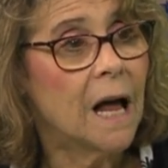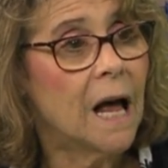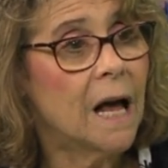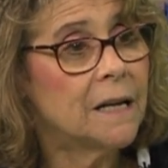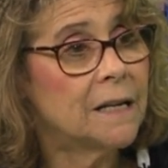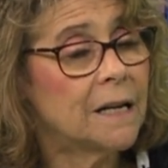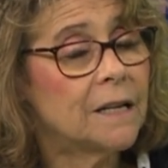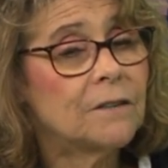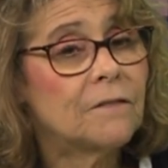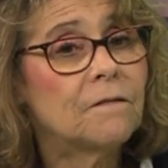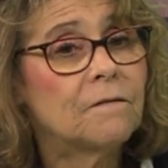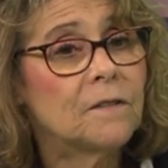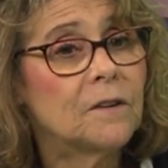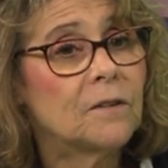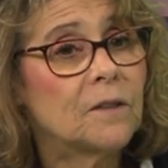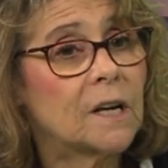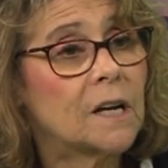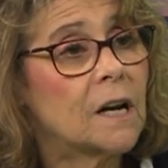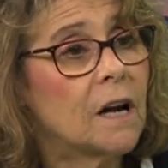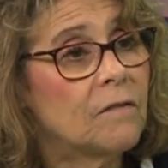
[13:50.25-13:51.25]
And I don't
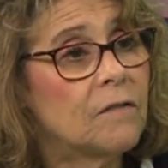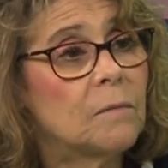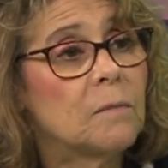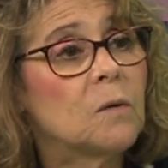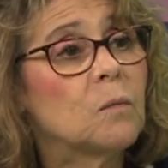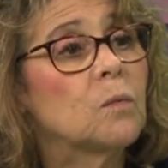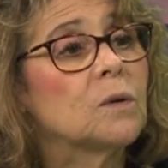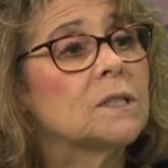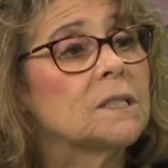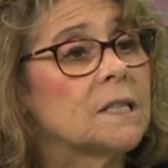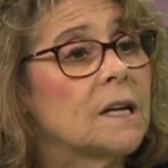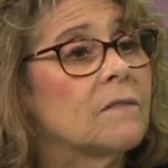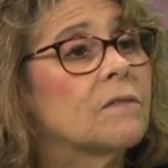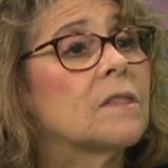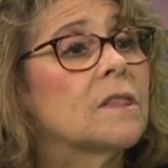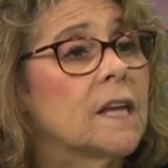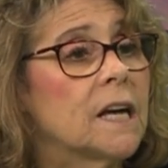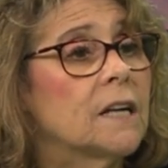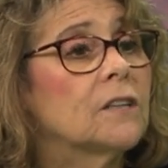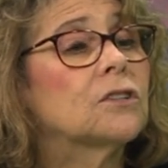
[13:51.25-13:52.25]
feel that government was never
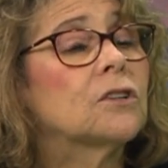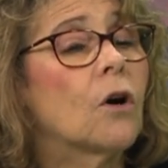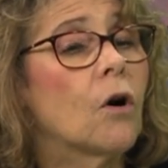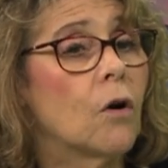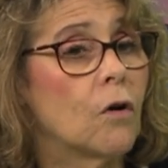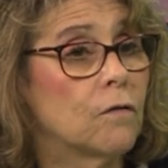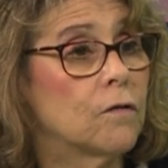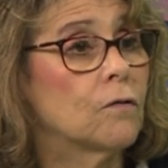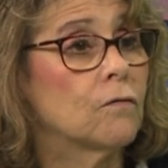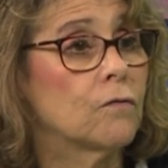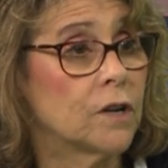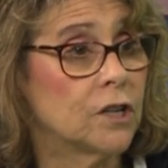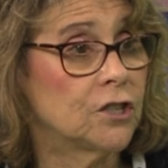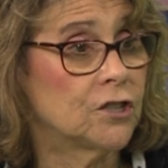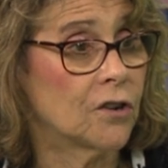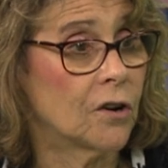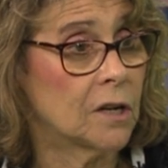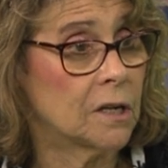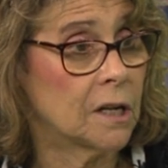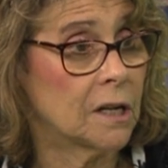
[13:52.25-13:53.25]
there to
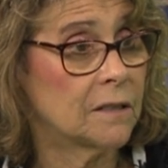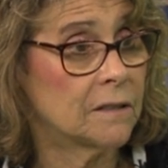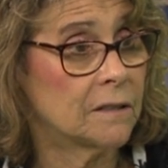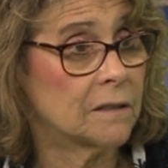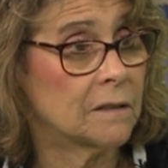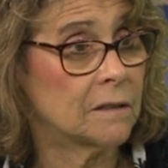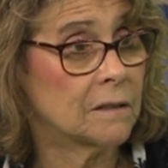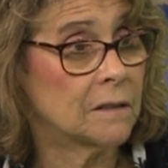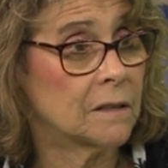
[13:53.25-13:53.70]
overreach on us.